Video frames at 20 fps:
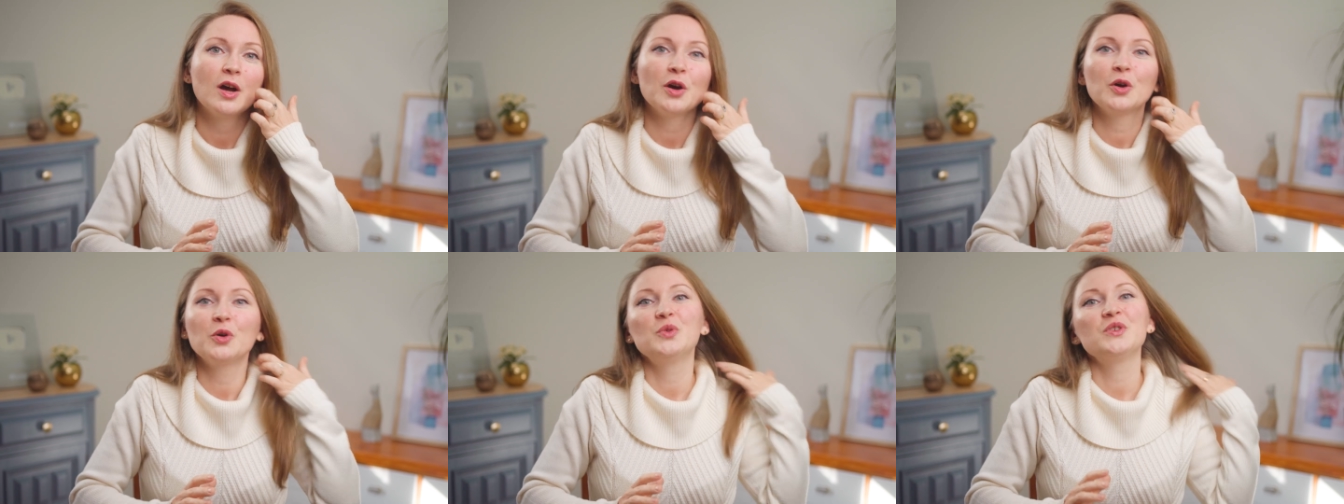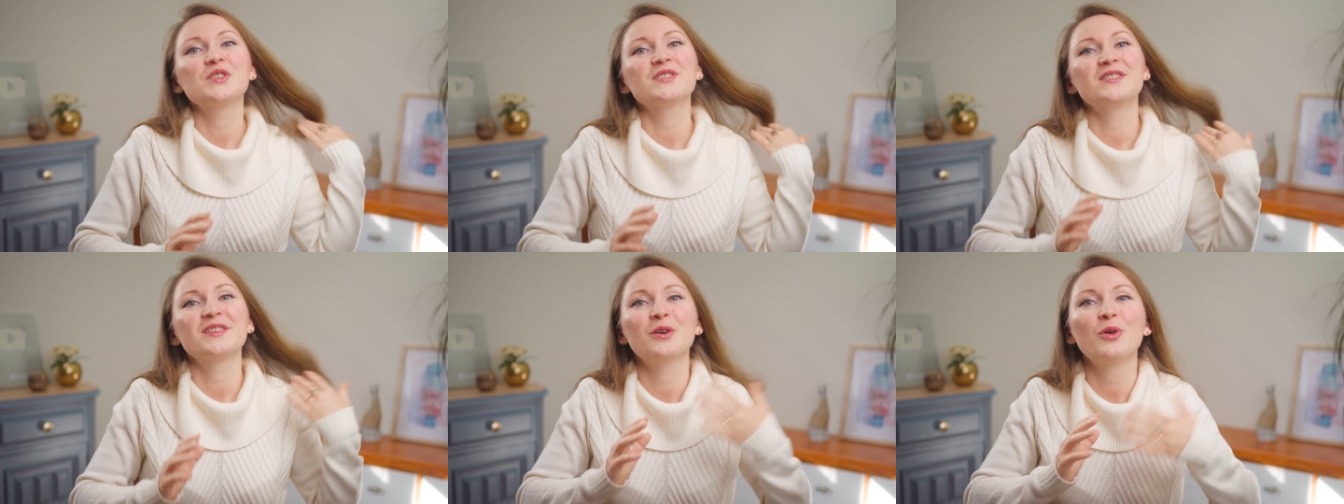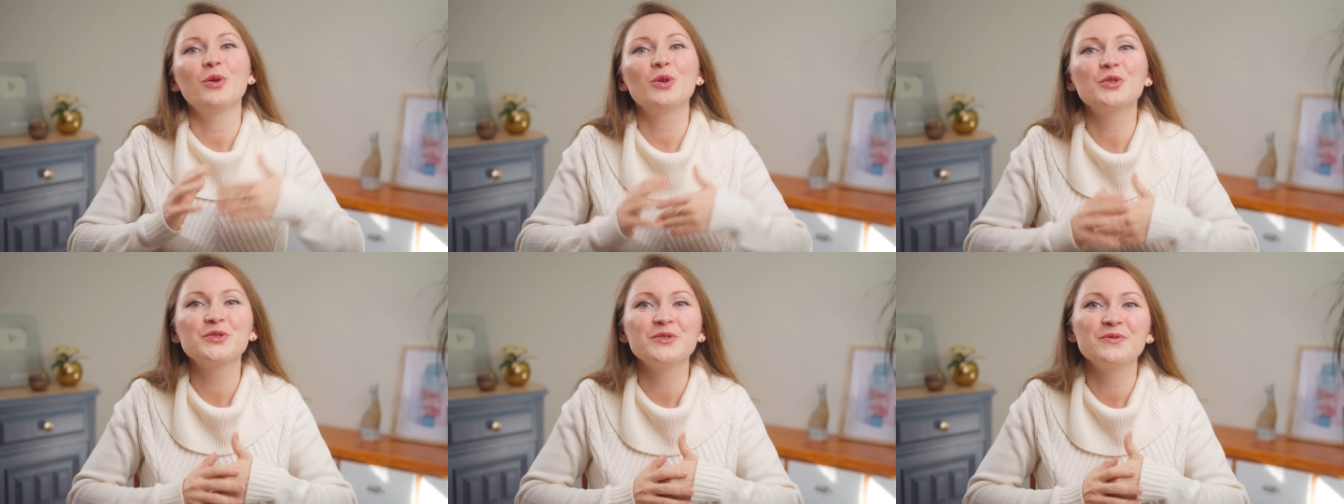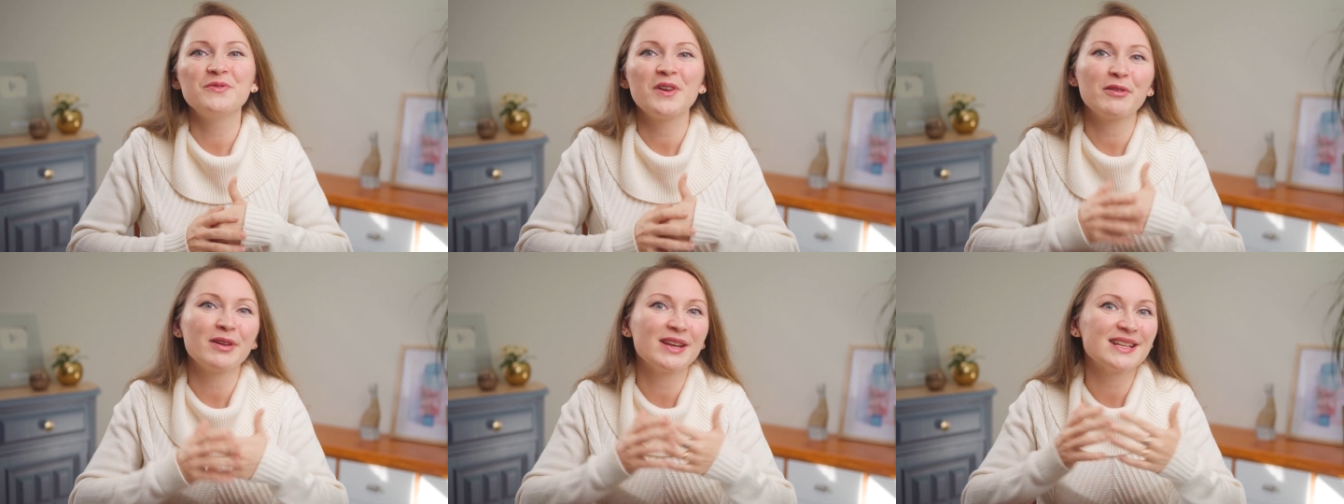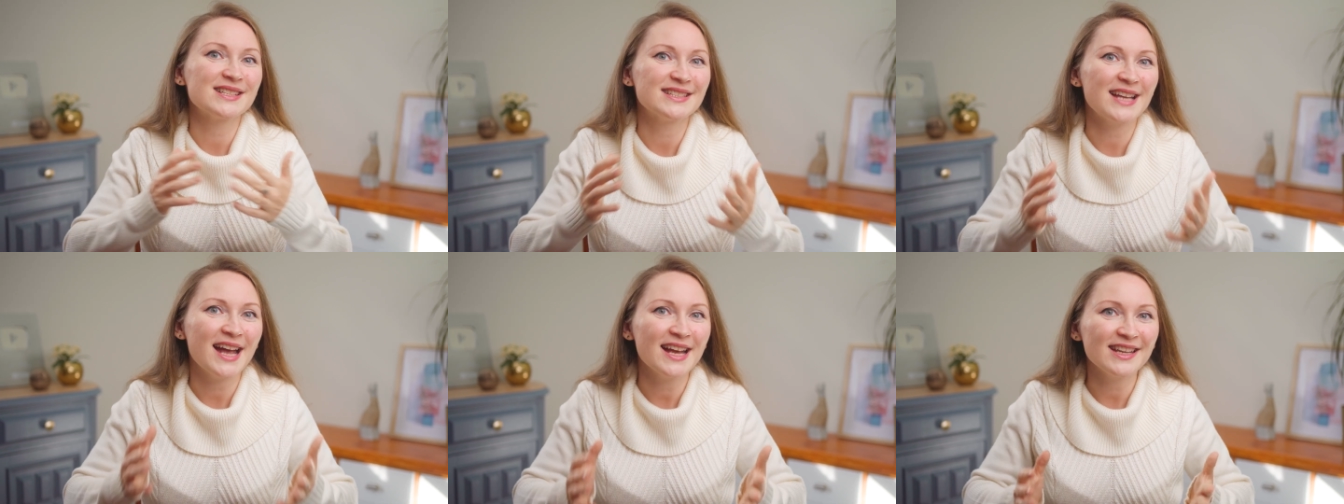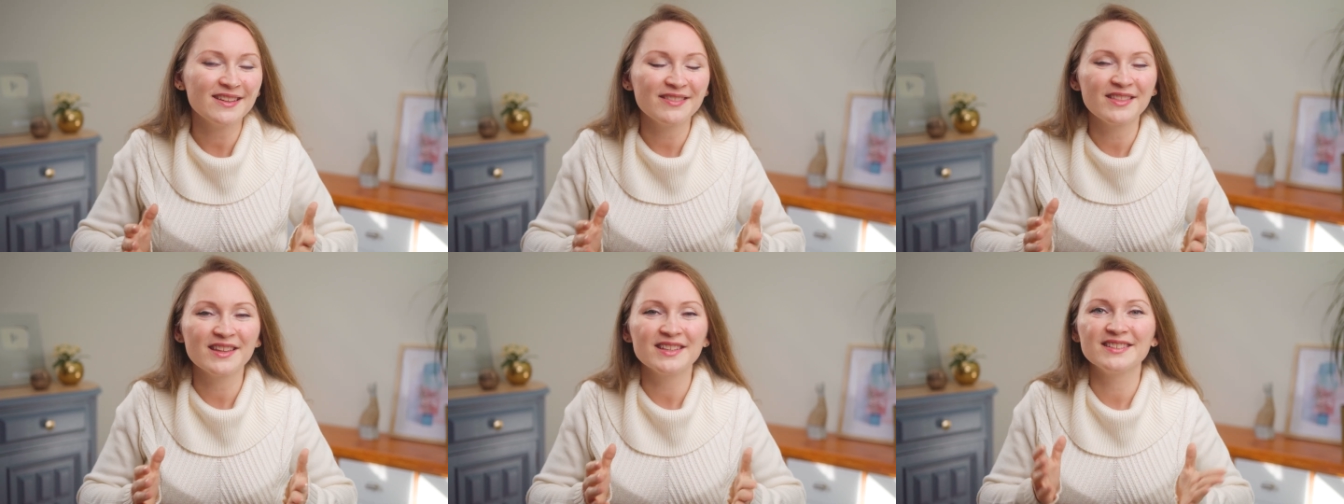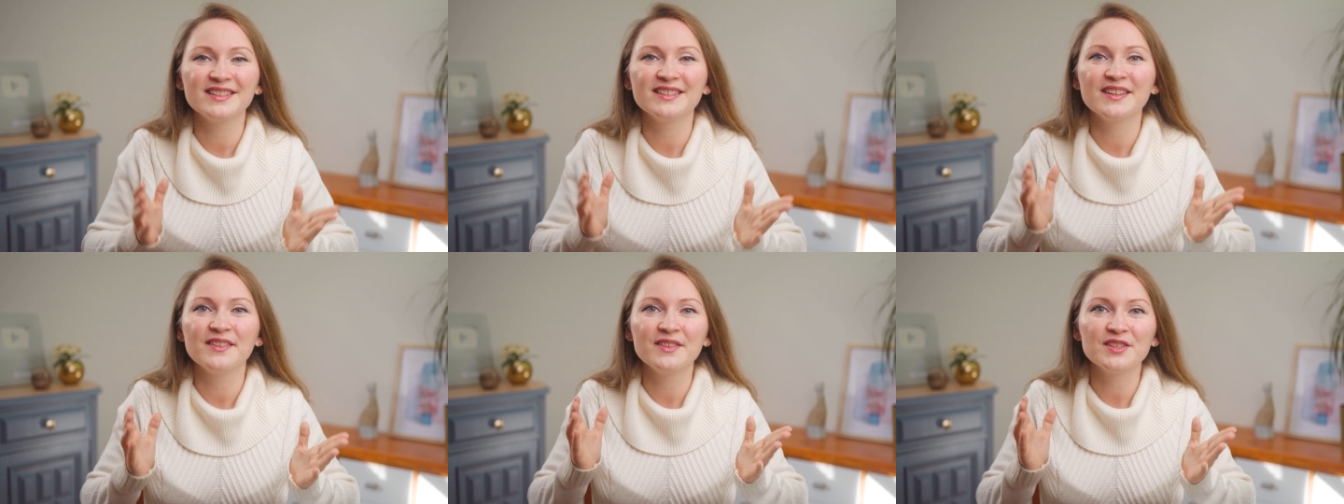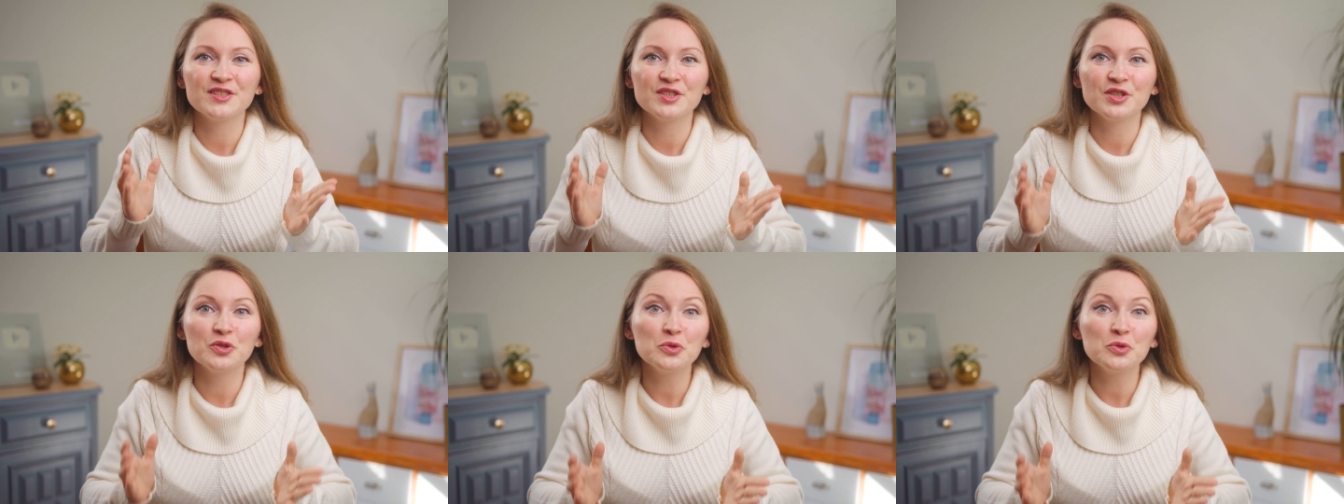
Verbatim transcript: who is also very excited that this